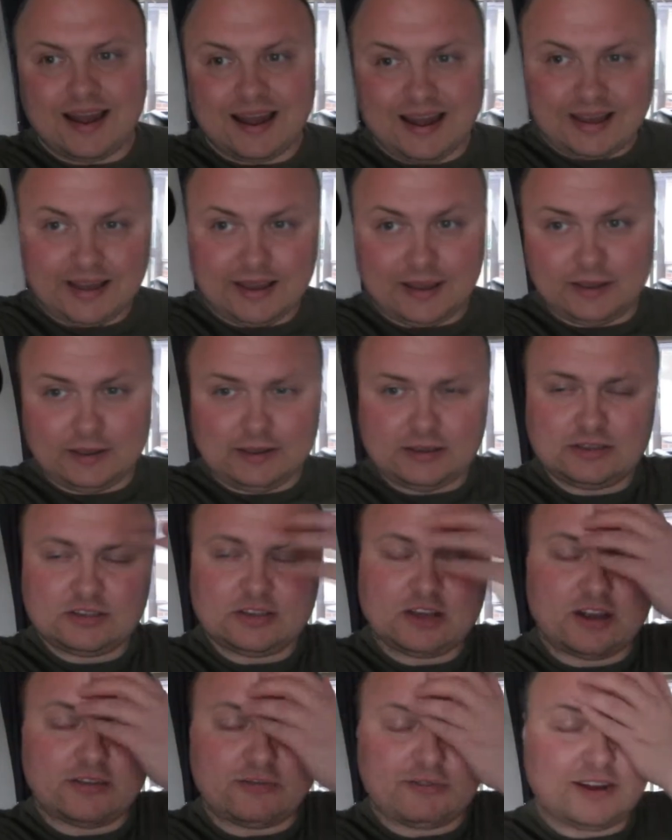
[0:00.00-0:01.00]
I
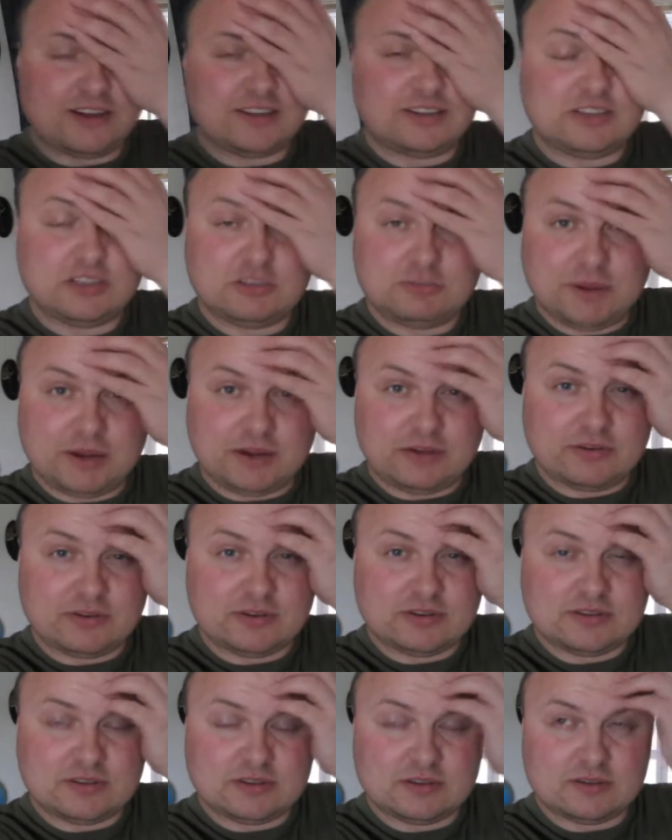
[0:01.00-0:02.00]
started writing Smeg
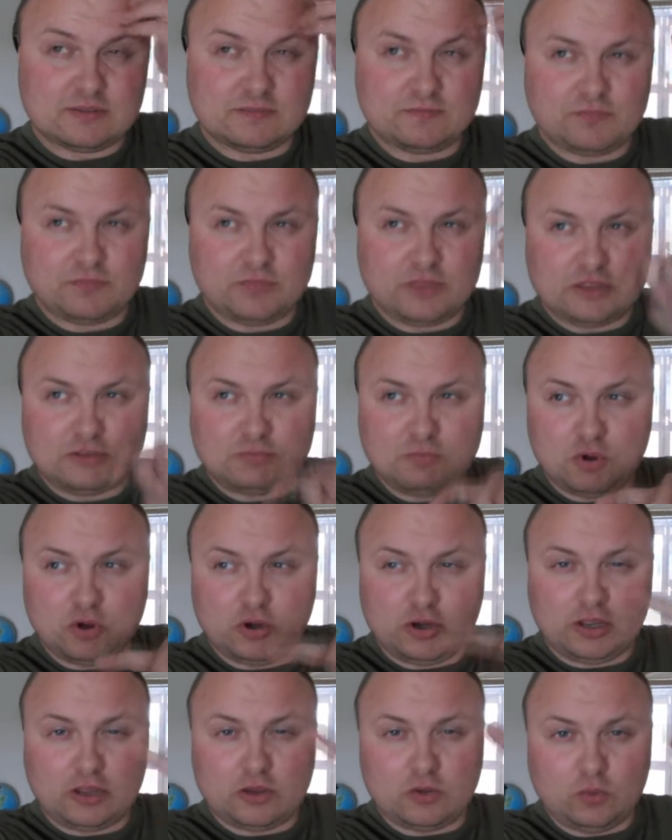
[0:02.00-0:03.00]
Chris this
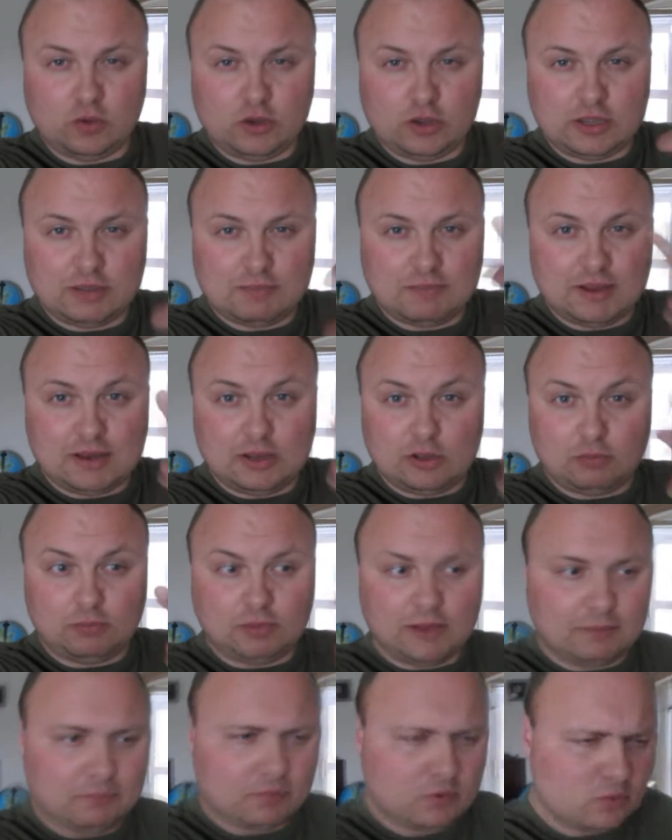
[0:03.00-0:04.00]
morning at work in my little
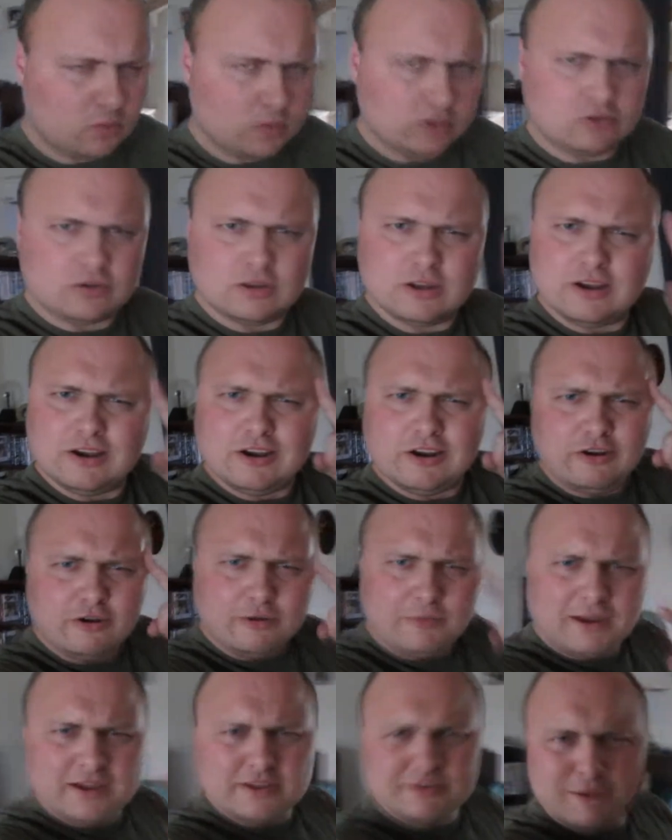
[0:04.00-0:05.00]
black book, which
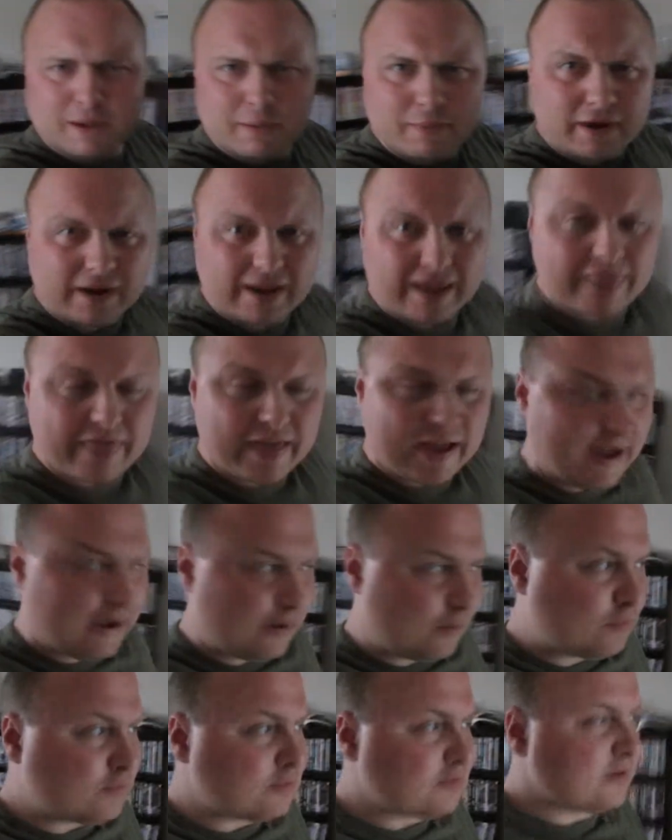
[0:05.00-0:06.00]
reminds me I better get that
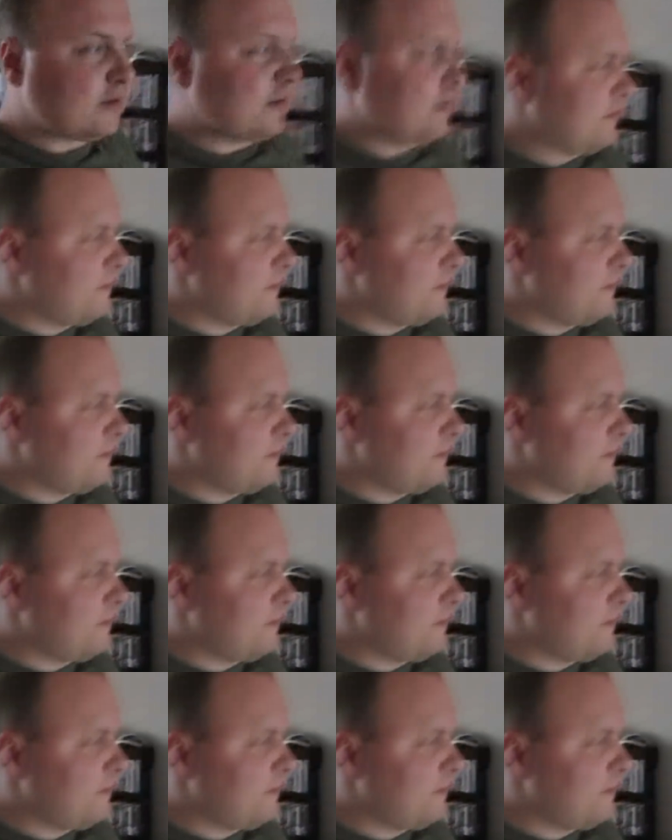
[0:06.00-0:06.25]
out.